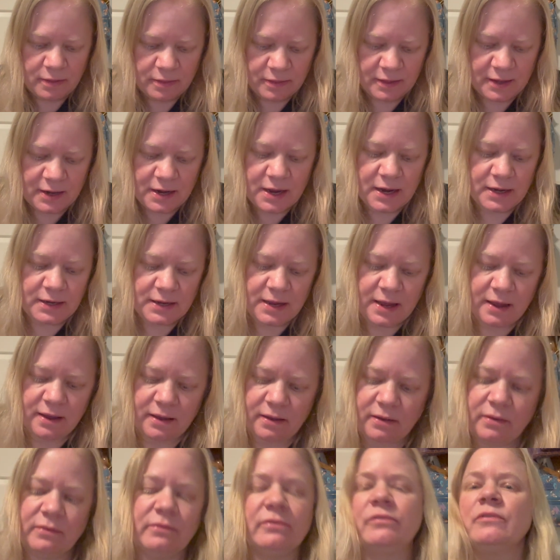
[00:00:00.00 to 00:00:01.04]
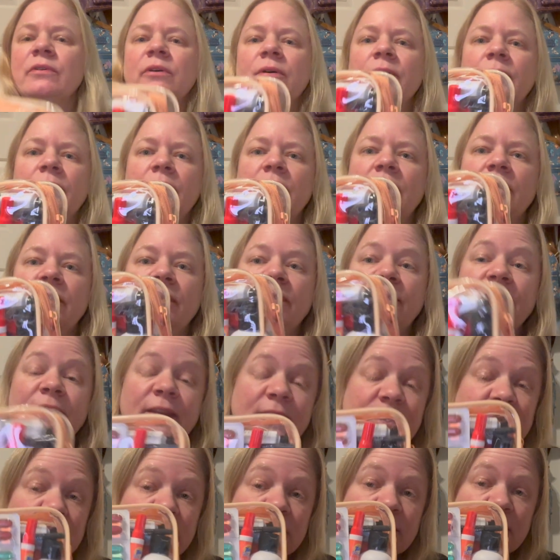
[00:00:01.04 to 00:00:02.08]
Then I have
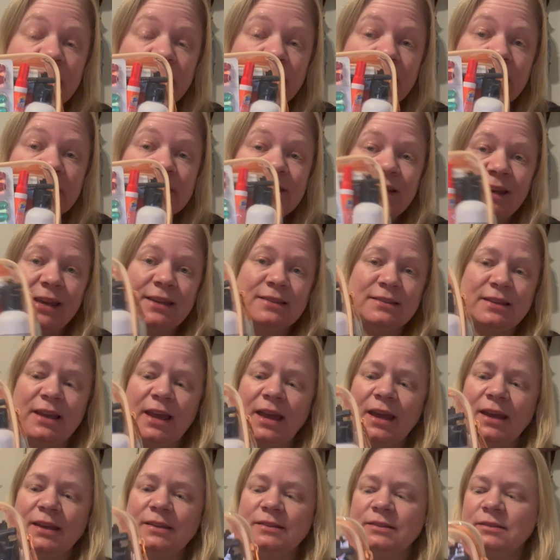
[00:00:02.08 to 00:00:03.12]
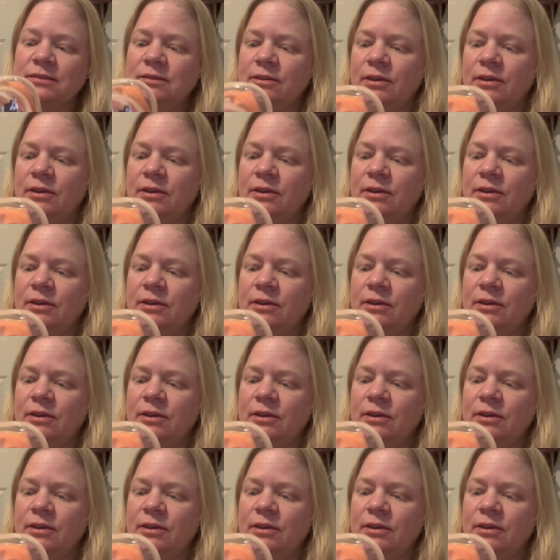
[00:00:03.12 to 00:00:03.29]
this for TSA.